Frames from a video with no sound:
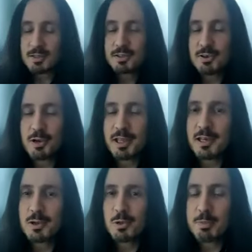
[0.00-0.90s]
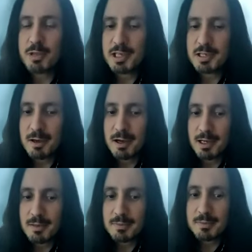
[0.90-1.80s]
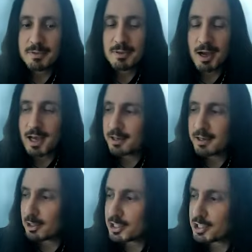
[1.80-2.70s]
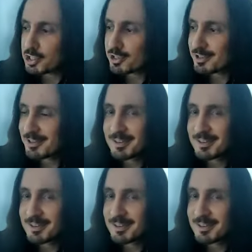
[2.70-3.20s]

Sorry, can you repeat? I had a glitch.